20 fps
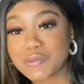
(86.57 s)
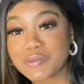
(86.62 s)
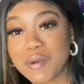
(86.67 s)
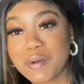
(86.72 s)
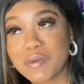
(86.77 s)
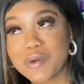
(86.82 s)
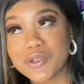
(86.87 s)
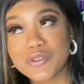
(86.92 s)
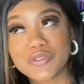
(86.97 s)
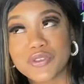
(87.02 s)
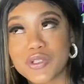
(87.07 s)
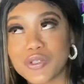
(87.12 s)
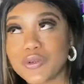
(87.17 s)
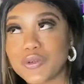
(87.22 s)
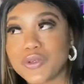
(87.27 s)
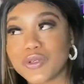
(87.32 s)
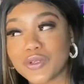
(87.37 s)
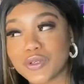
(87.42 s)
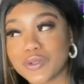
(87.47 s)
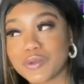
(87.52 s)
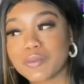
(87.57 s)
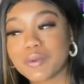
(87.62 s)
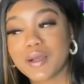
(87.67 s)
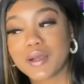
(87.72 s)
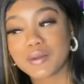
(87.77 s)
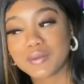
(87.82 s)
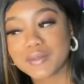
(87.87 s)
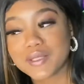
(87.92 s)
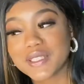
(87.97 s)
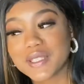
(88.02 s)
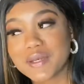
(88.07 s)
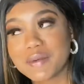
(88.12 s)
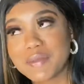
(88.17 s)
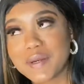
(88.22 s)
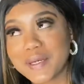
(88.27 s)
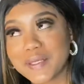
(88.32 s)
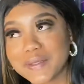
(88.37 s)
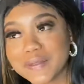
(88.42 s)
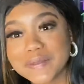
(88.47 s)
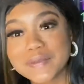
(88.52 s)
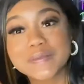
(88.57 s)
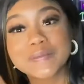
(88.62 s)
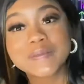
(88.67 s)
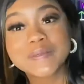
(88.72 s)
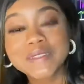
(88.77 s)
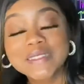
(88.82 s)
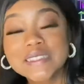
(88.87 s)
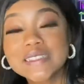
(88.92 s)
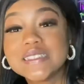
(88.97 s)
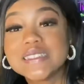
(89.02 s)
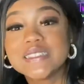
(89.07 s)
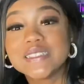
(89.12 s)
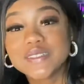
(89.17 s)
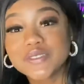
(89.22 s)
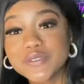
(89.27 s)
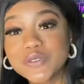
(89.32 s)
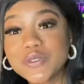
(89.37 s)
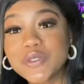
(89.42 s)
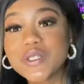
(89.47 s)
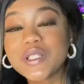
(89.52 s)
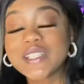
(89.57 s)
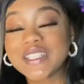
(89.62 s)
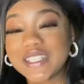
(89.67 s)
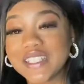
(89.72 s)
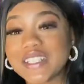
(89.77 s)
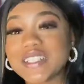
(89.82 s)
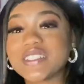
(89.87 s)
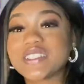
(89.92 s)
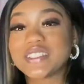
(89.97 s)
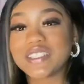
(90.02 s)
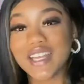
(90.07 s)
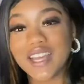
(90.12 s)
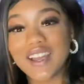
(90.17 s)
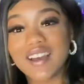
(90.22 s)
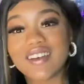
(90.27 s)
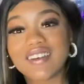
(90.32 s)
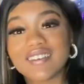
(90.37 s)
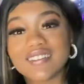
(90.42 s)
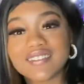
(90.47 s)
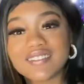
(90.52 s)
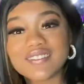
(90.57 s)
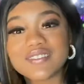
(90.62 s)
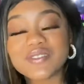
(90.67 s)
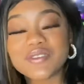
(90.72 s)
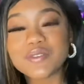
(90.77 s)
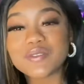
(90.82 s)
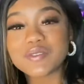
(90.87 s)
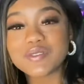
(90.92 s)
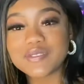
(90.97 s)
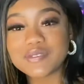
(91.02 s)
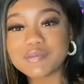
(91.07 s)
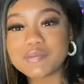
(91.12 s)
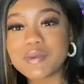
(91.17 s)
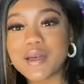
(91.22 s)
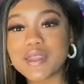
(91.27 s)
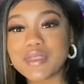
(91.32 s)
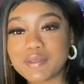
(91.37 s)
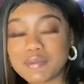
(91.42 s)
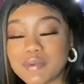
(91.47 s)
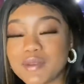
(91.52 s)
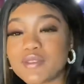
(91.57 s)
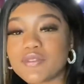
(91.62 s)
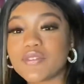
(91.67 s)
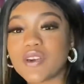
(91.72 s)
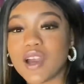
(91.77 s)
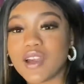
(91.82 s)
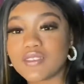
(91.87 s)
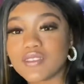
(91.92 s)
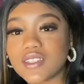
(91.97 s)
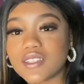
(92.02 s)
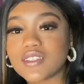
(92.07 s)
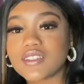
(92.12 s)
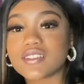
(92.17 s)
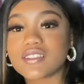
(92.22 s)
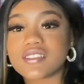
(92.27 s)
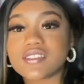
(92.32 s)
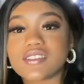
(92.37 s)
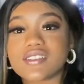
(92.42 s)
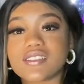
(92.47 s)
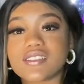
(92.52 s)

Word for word: with my boyfriend going on for probably about four years now, about to be five years